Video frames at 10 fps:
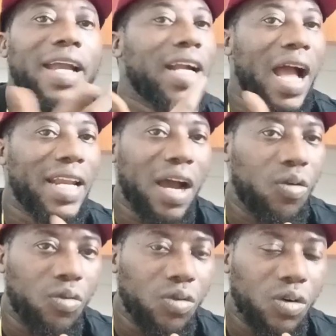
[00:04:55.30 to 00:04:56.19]

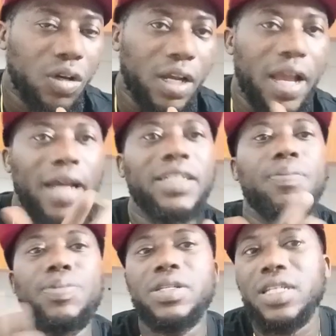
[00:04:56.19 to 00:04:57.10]
Ghana, and a
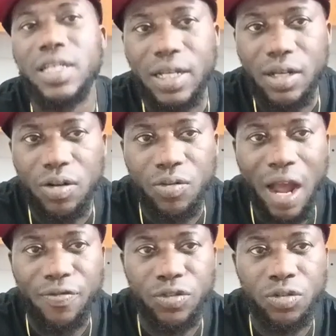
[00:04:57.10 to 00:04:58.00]
PZ
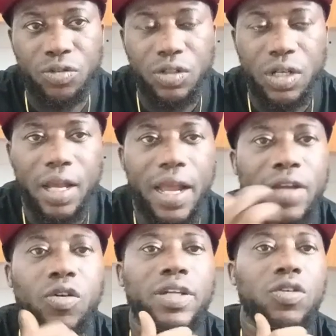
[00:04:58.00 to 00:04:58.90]
Raf no.
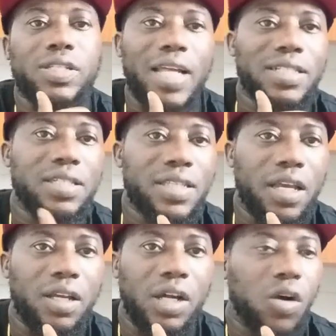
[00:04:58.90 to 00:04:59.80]
And they started
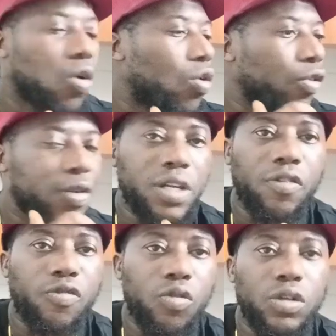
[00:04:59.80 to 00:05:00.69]
say, or train
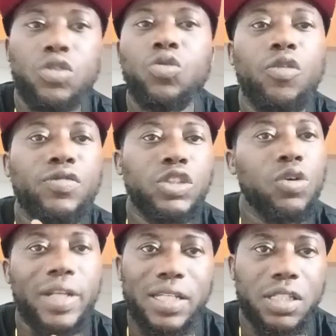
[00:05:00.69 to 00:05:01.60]
the phone
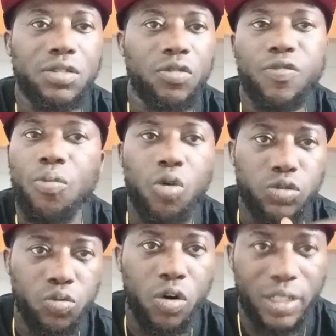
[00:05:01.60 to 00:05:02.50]
video necessary from word
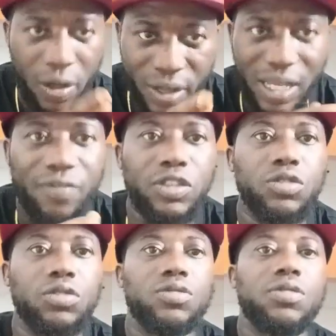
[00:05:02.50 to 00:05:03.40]
to word. Here's a
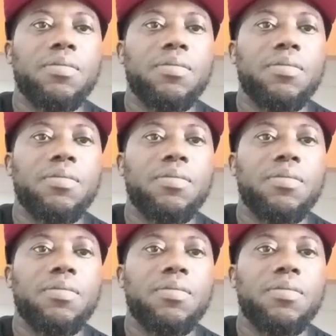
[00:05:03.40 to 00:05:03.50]
video.